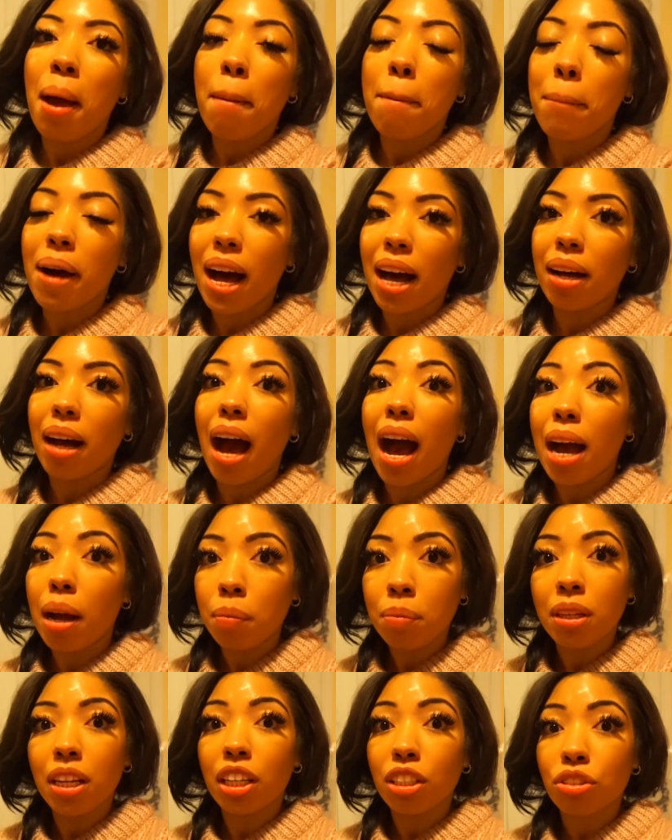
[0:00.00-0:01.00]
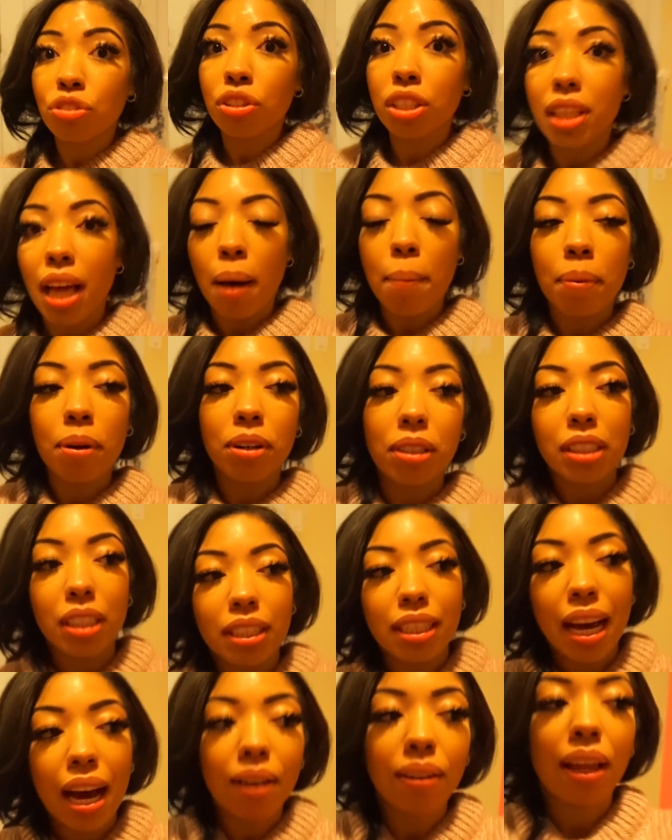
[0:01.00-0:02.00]
But I'm literally that
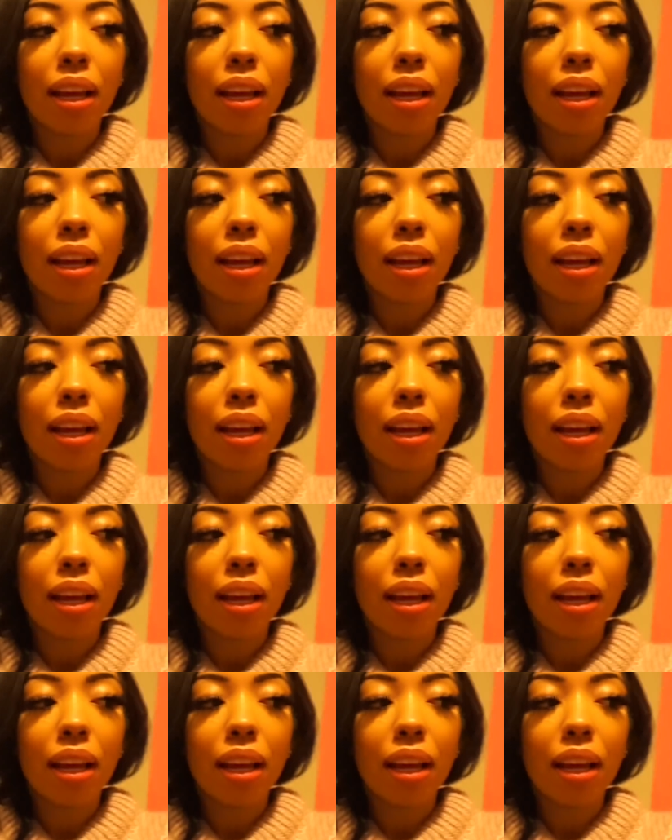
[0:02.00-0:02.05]
person now.